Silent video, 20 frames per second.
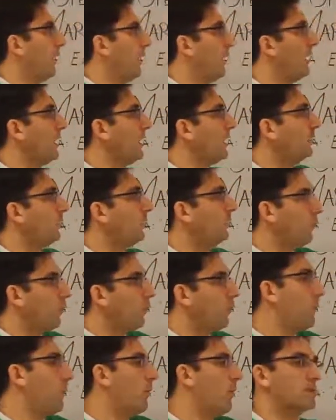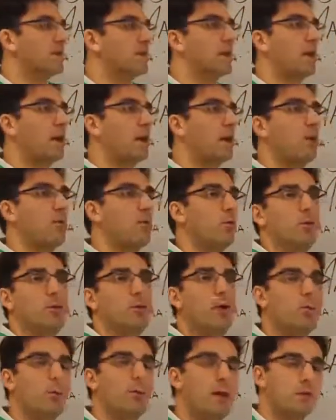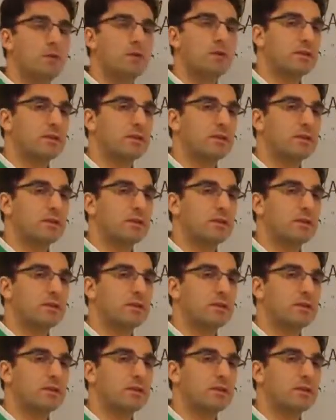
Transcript: he most likely will not be able